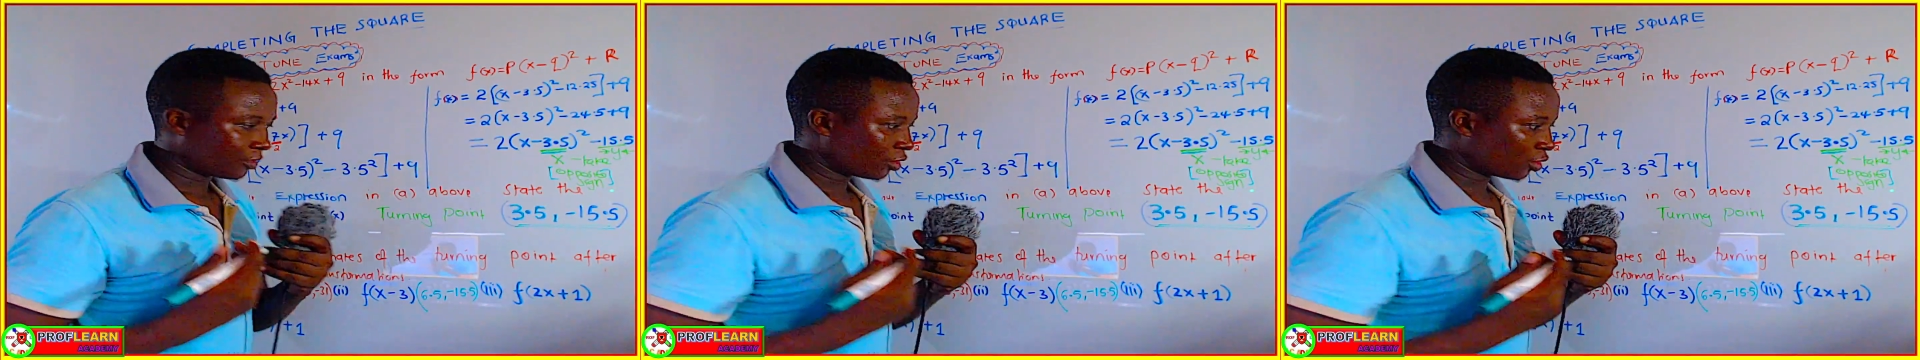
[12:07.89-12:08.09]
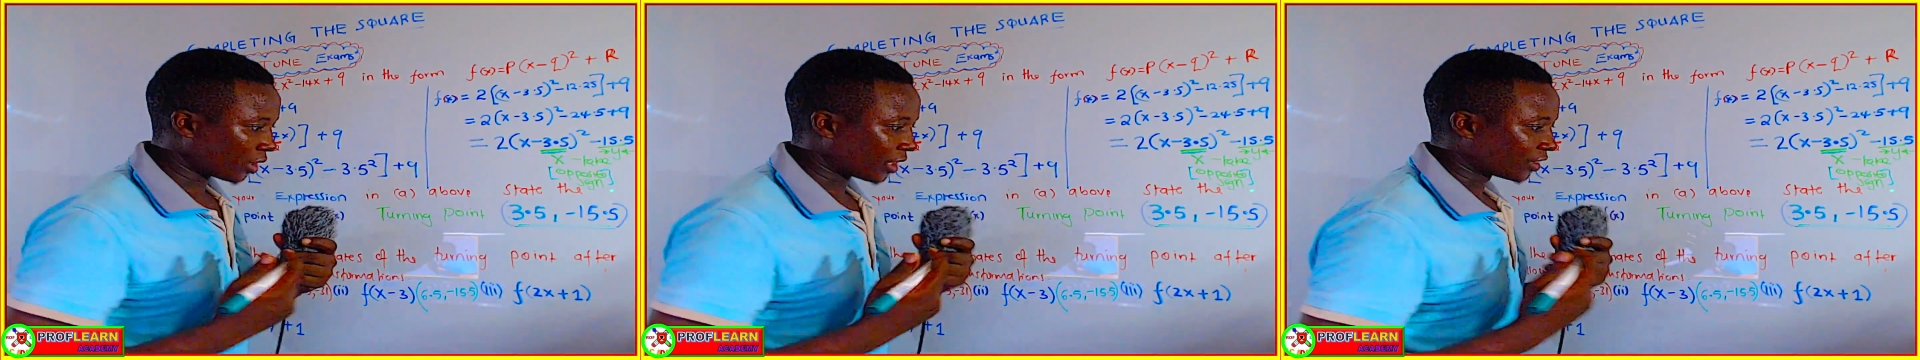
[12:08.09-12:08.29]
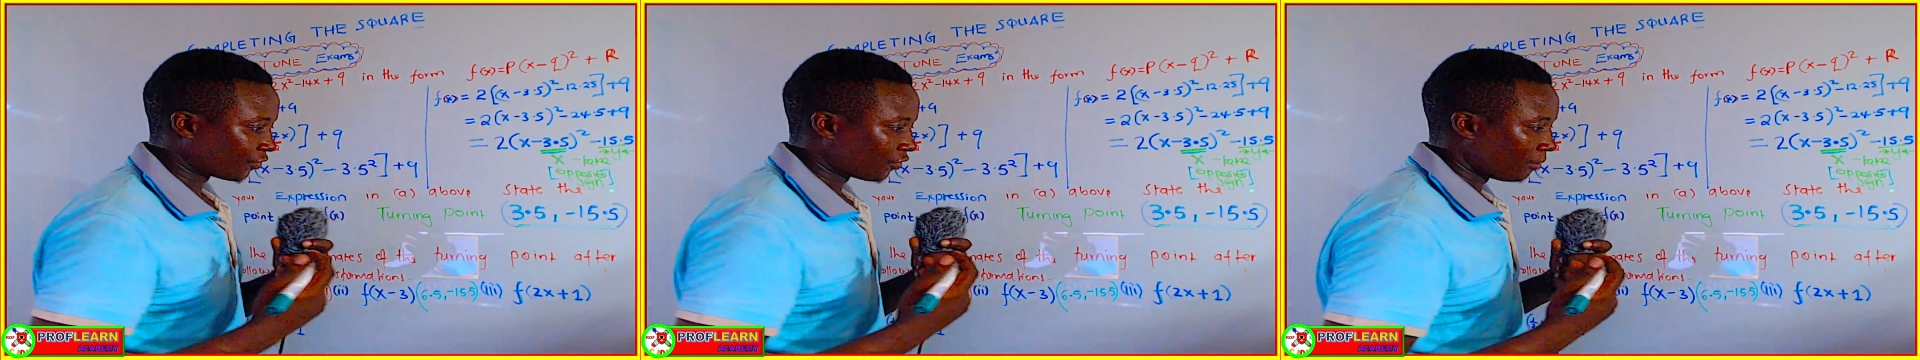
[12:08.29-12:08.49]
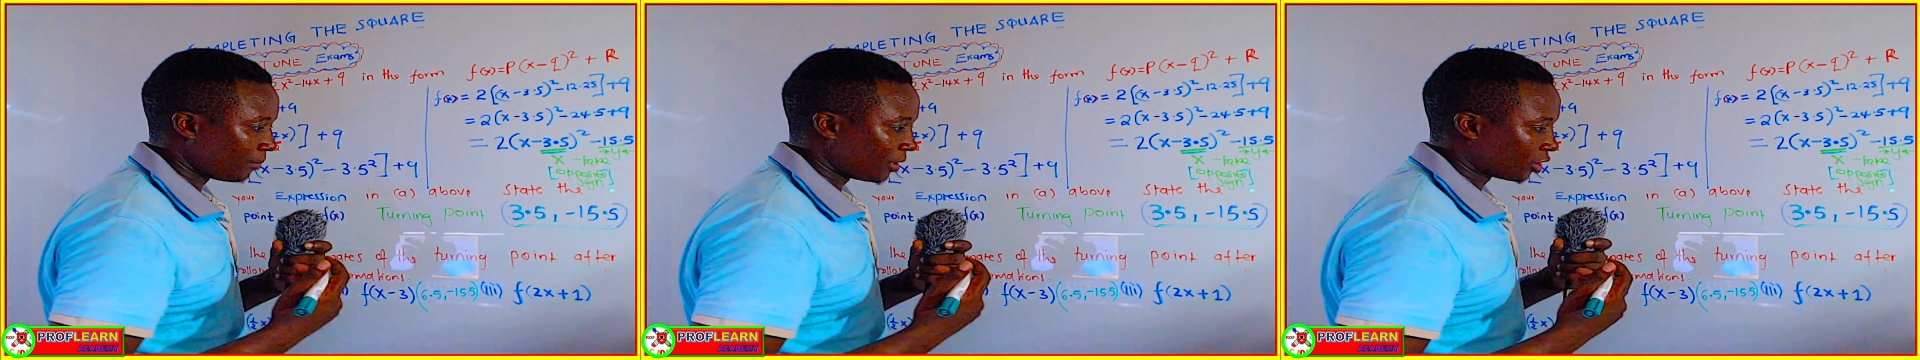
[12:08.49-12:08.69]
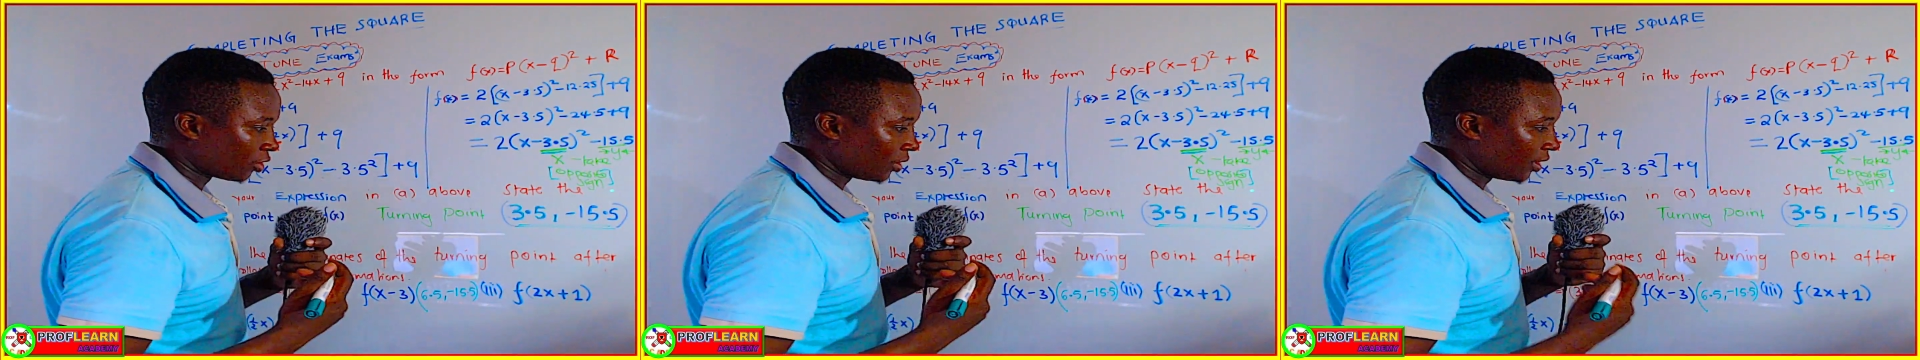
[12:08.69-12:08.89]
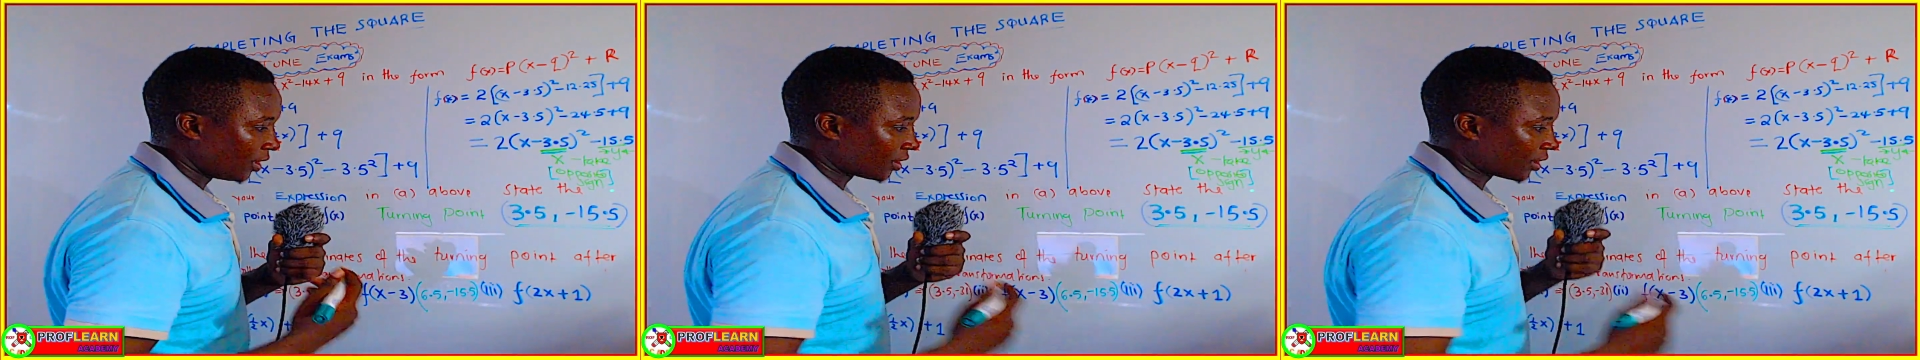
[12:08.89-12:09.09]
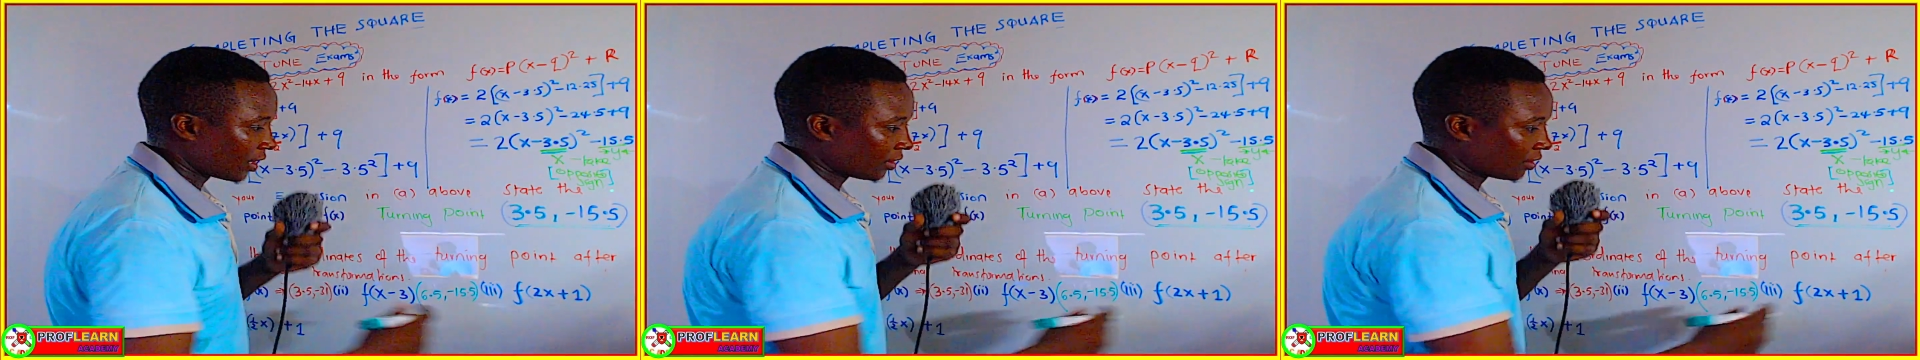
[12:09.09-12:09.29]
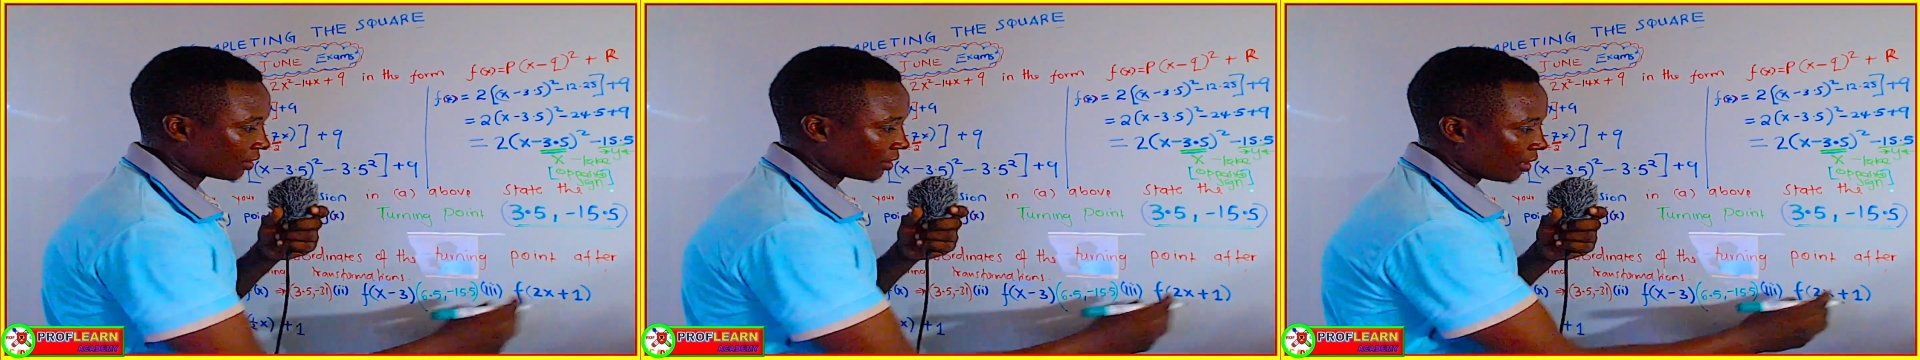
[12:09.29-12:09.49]
transformation in this
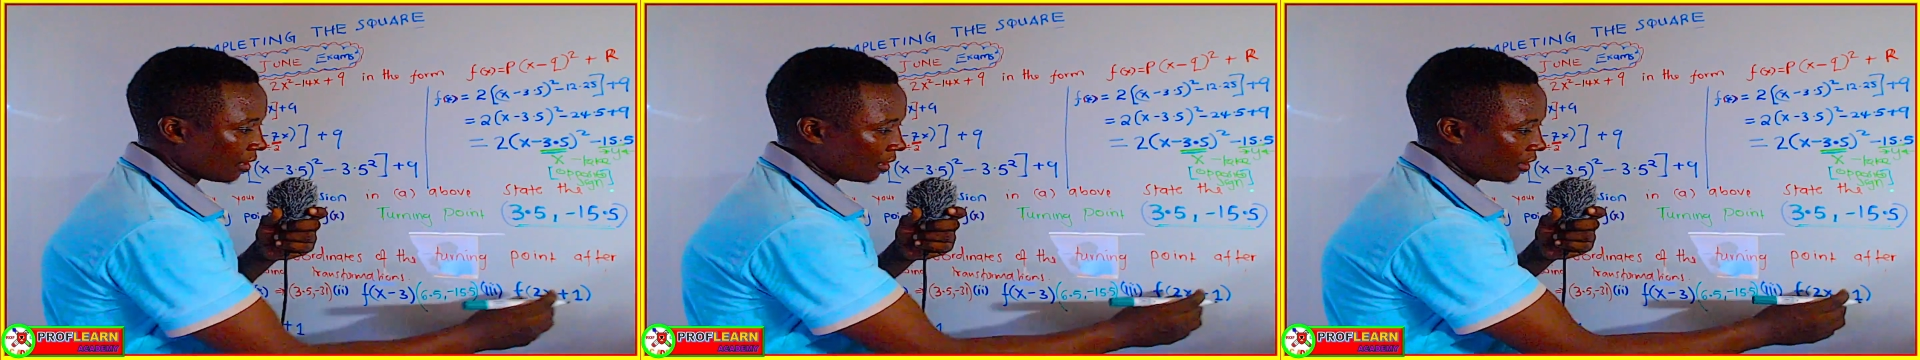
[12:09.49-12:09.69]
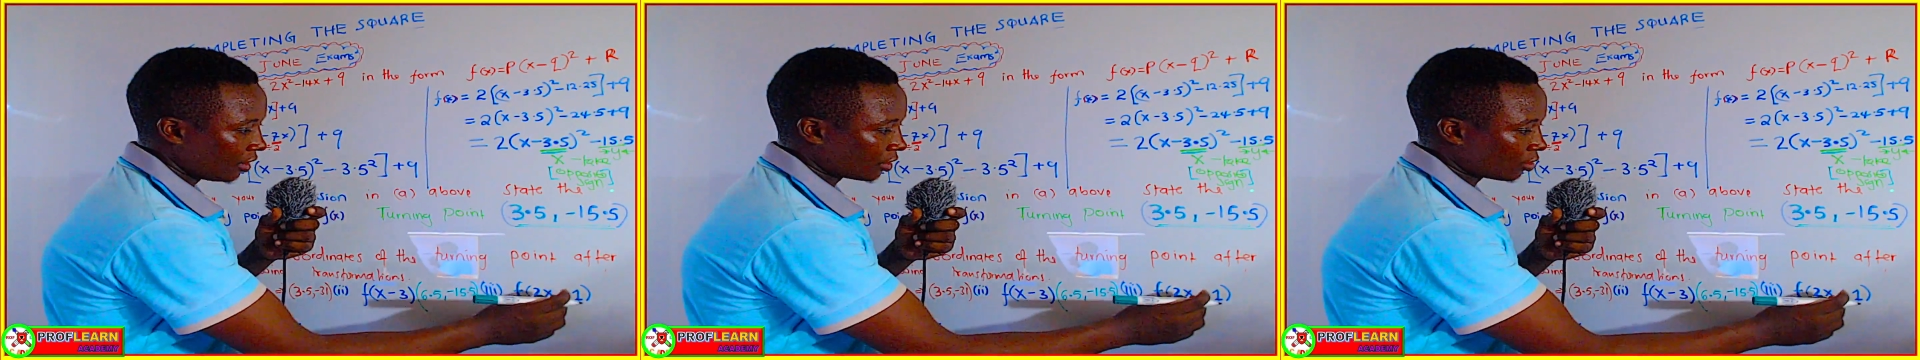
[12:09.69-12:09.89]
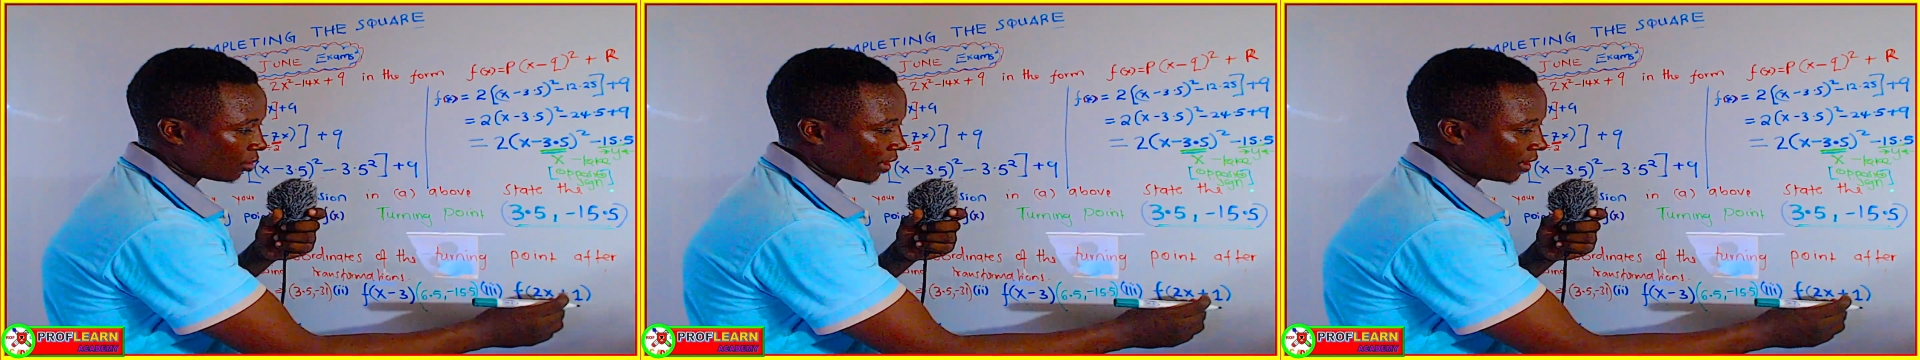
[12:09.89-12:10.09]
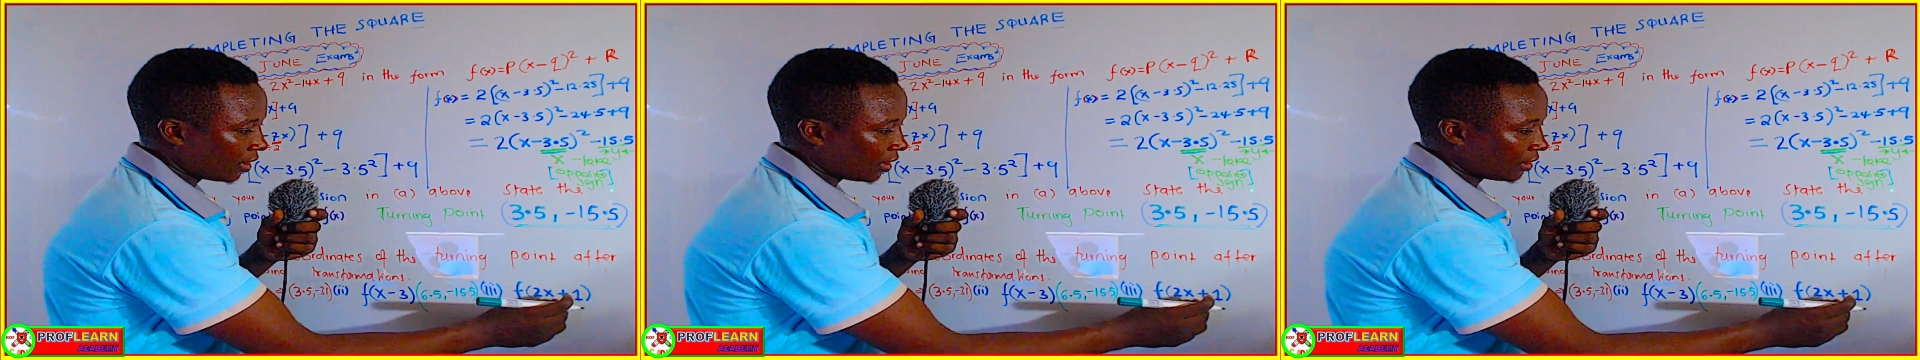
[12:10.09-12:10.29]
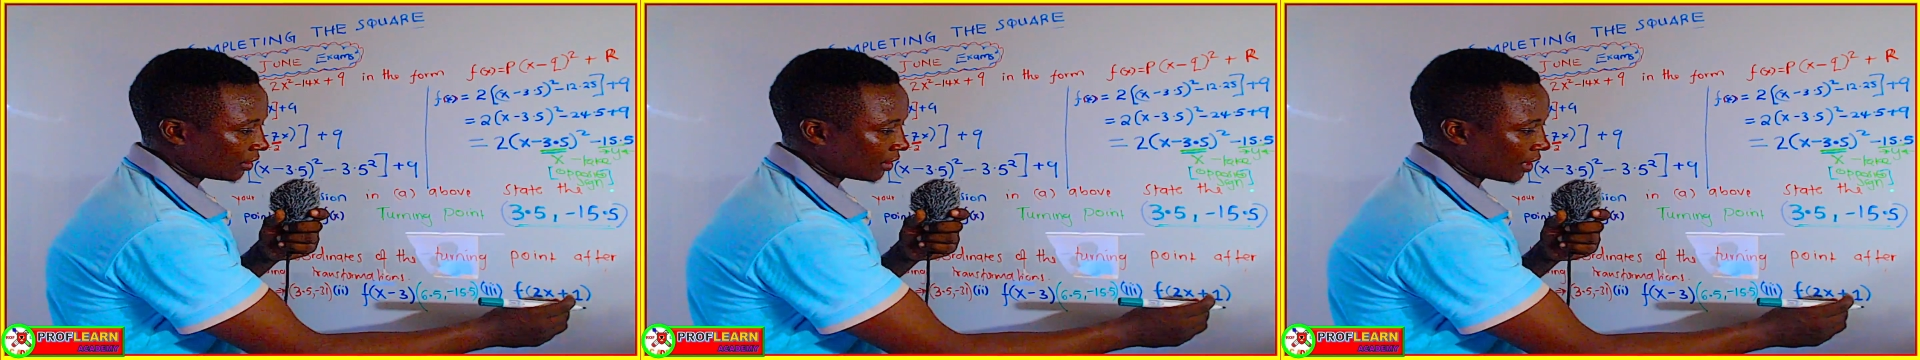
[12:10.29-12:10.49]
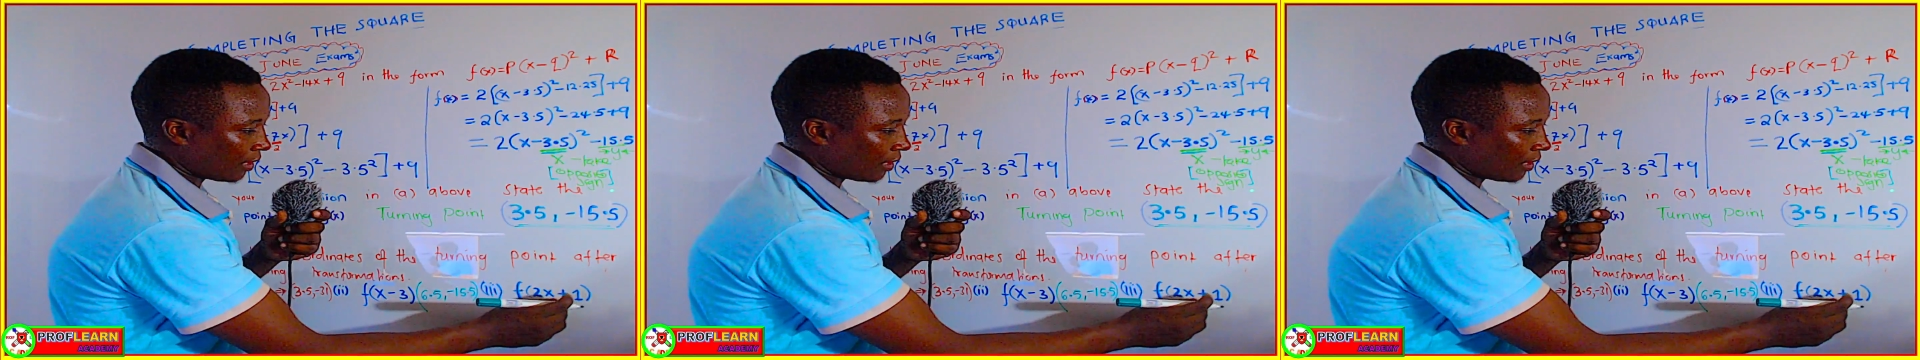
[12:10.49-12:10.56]
case. This one is